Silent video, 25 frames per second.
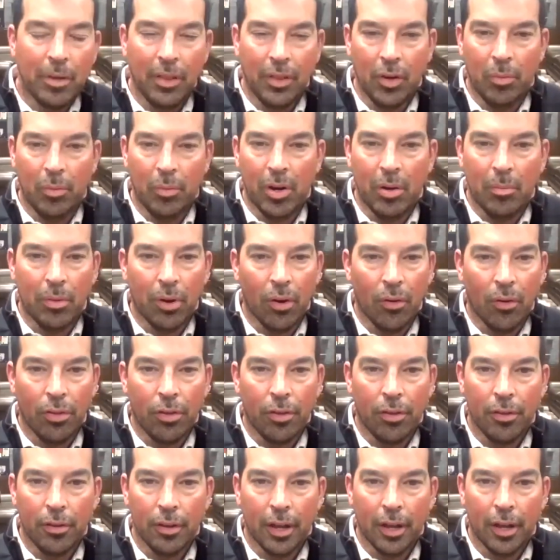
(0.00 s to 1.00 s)
a little bit of both.
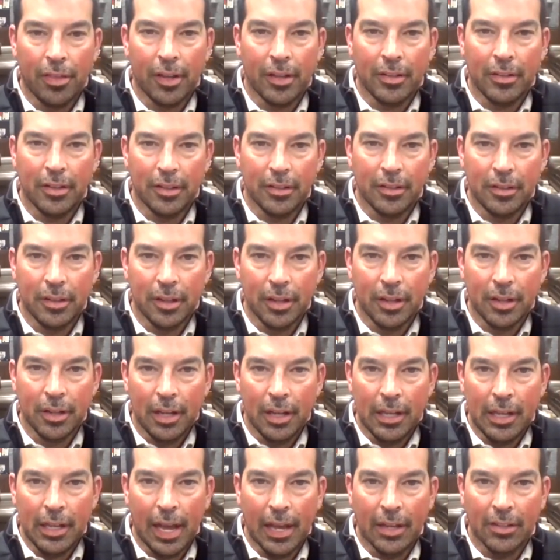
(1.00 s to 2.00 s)
I think that
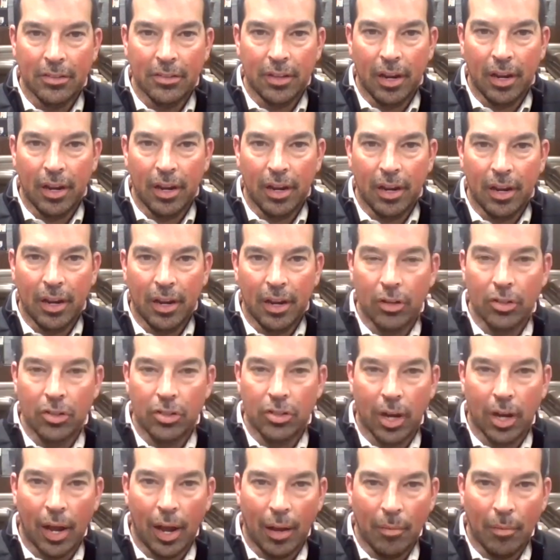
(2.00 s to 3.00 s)
he has done a good
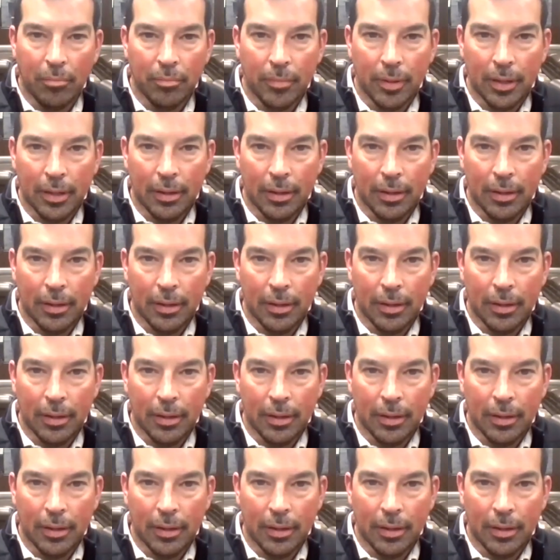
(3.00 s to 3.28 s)
job.